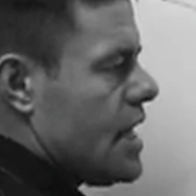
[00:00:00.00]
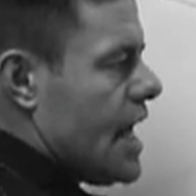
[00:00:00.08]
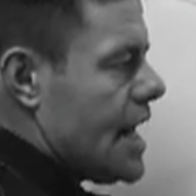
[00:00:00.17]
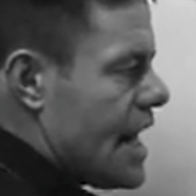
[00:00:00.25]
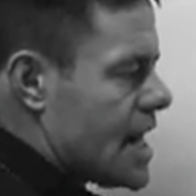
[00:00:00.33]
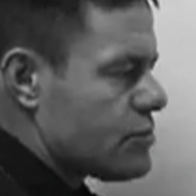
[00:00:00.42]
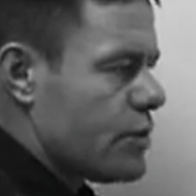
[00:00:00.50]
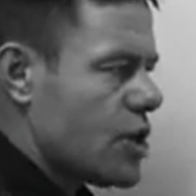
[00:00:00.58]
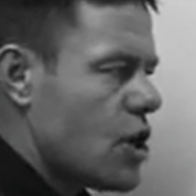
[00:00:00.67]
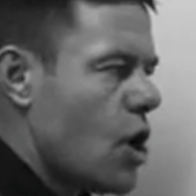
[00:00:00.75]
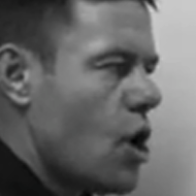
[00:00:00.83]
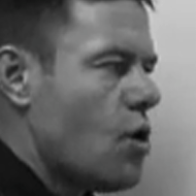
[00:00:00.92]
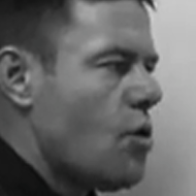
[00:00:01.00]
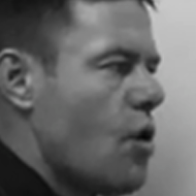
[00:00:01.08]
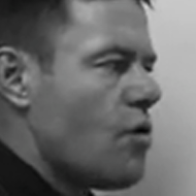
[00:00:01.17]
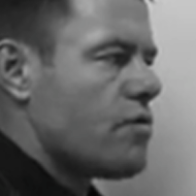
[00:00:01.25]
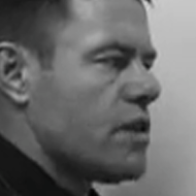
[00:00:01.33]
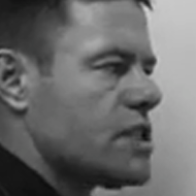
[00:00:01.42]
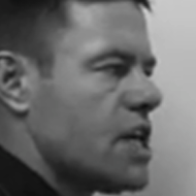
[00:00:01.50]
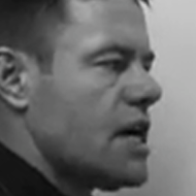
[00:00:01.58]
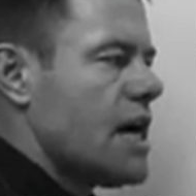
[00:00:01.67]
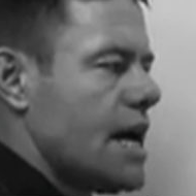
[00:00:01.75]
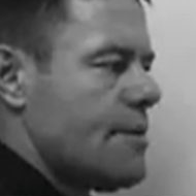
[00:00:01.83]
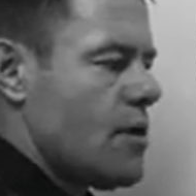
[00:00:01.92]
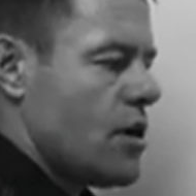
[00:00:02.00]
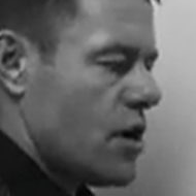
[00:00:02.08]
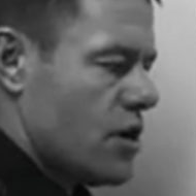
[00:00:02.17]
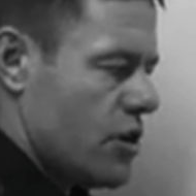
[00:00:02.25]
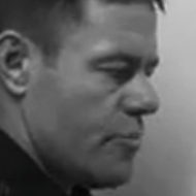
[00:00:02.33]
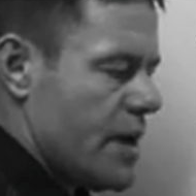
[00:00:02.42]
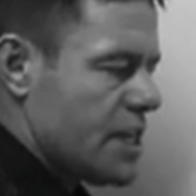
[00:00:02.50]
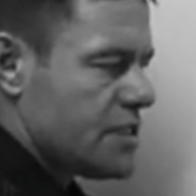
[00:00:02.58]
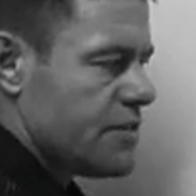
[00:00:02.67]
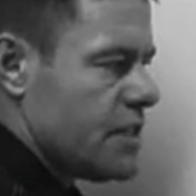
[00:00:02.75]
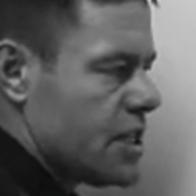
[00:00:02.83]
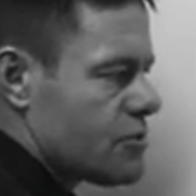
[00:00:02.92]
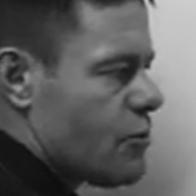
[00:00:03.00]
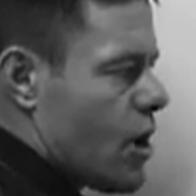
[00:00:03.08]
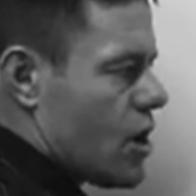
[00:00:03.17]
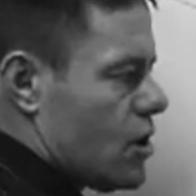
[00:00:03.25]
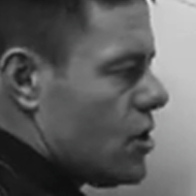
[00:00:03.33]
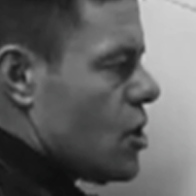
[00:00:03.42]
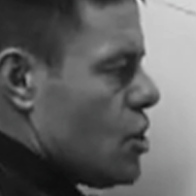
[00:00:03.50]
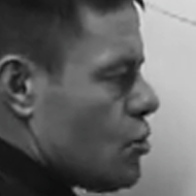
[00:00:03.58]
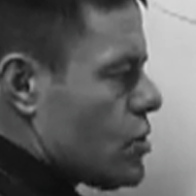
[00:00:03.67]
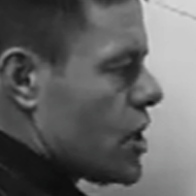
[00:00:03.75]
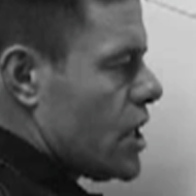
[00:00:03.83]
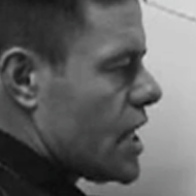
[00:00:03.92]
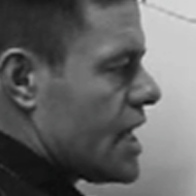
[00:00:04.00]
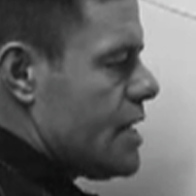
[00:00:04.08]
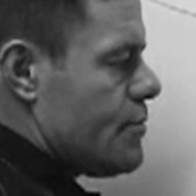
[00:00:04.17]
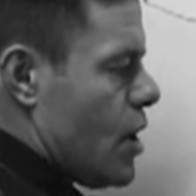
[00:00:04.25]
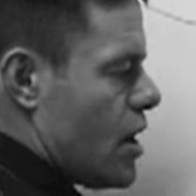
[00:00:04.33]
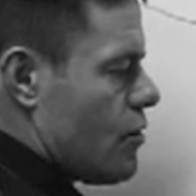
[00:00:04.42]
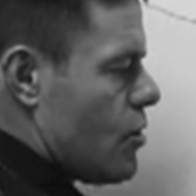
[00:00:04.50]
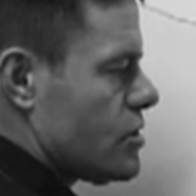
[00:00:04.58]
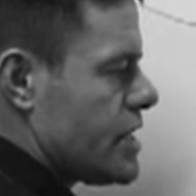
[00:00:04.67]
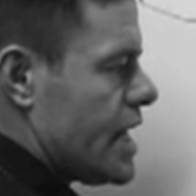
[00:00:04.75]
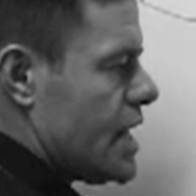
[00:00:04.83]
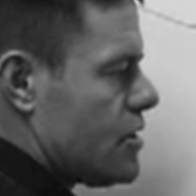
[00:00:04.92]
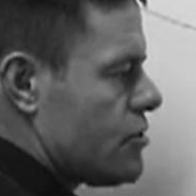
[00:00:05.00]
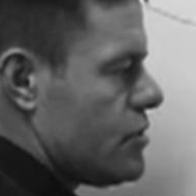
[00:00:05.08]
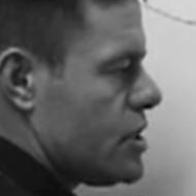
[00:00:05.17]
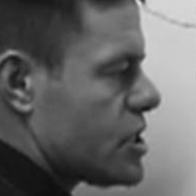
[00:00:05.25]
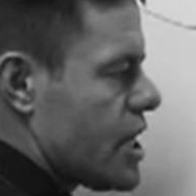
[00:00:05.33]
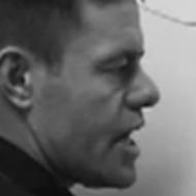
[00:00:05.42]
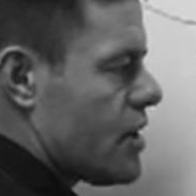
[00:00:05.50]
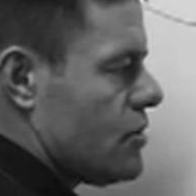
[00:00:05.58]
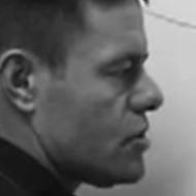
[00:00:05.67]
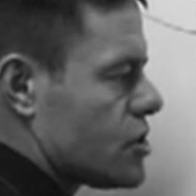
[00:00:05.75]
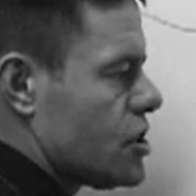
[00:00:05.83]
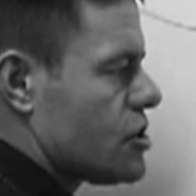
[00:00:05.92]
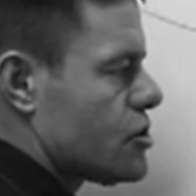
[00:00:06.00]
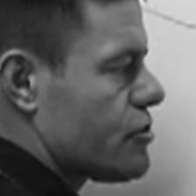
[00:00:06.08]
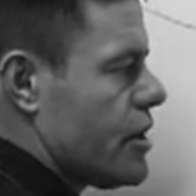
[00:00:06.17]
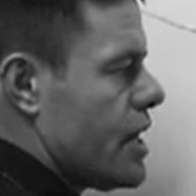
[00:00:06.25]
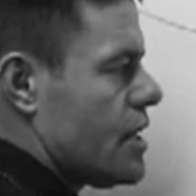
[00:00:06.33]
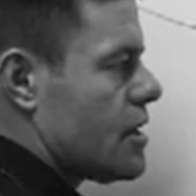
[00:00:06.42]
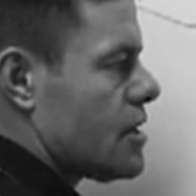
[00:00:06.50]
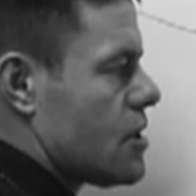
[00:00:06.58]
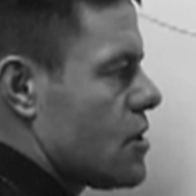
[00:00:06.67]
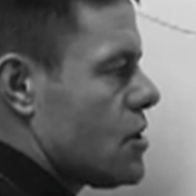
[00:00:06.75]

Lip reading: And as we go over the time under the base fitness model, we're going to keep on rotating through these cycles. Strength,